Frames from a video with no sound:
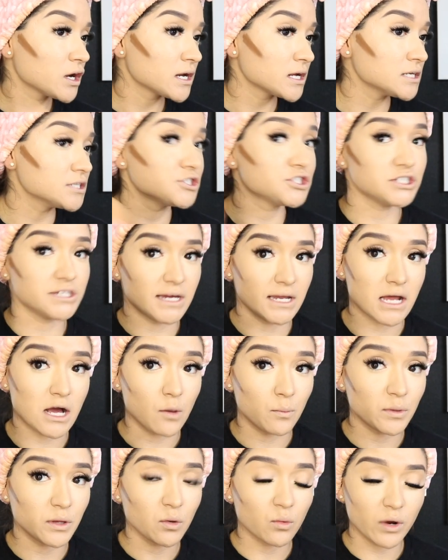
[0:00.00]
it is, she can
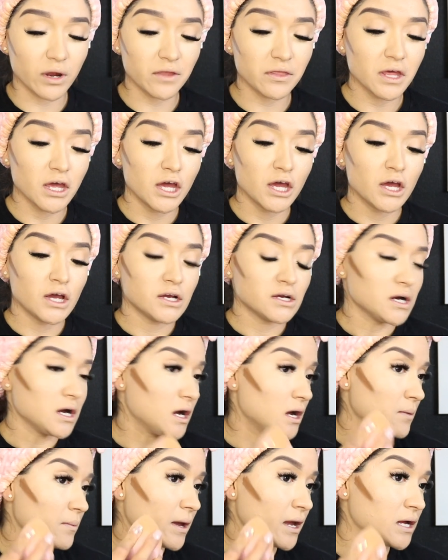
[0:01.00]
help you with.
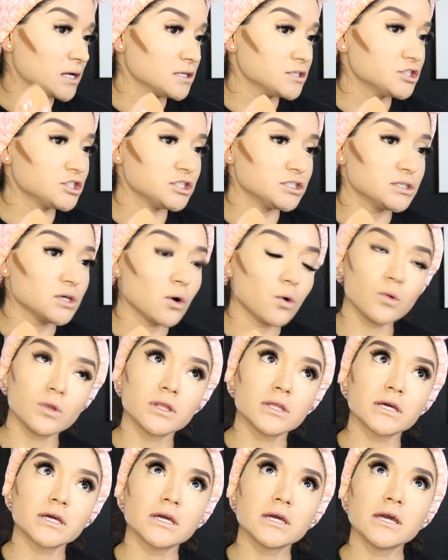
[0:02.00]
Um, and she
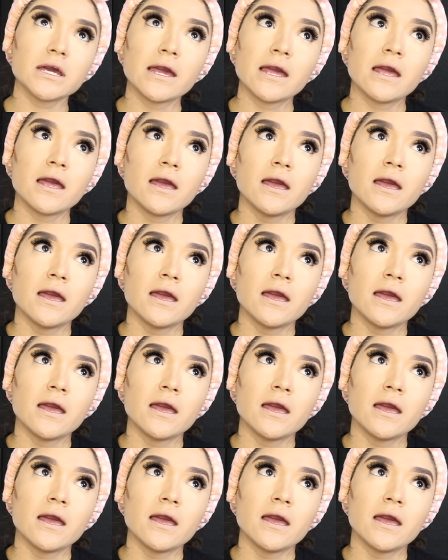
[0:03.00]
only,